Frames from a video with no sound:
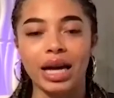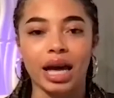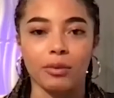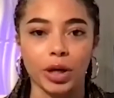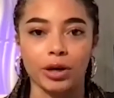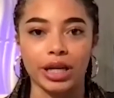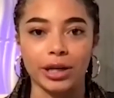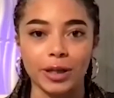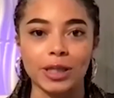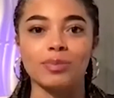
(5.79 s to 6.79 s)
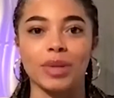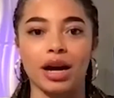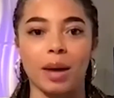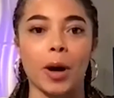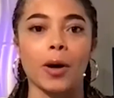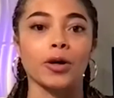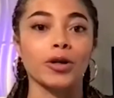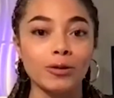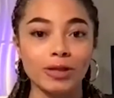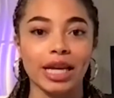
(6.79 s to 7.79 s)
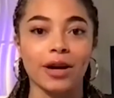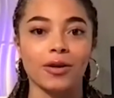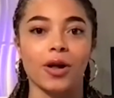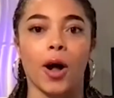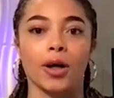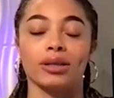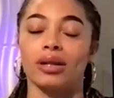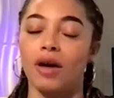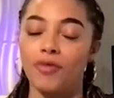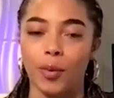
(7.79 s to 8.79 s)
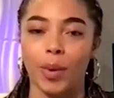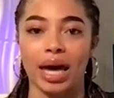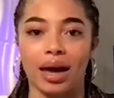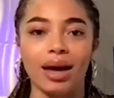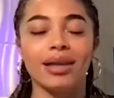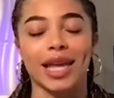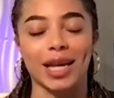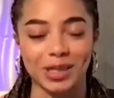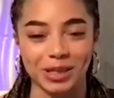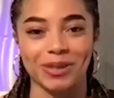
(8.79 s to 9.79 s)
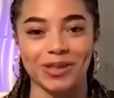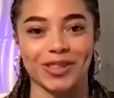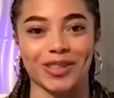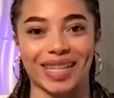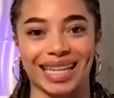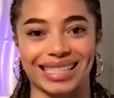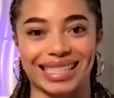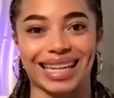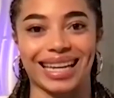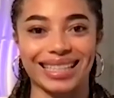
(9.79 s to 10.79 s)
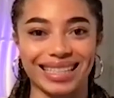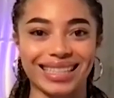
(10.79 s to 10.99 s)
and we are here to speak about her new single called Love Away. Thank you so much for joining us today.